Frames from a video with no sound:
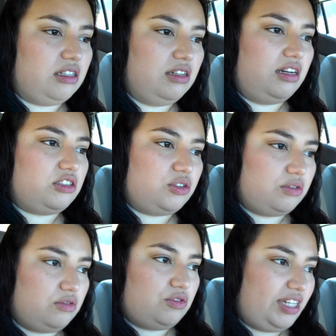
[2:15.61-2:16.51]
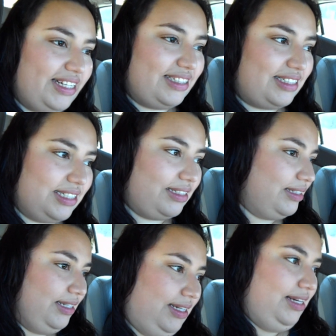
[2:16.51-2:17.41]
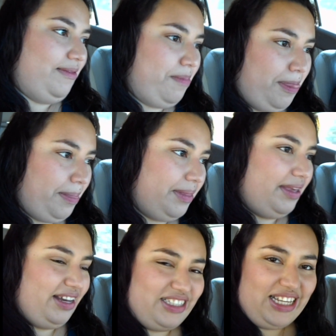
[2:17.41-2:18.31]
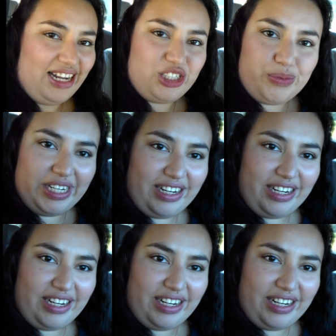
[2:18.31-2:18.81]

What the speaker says: not trying to exaggerate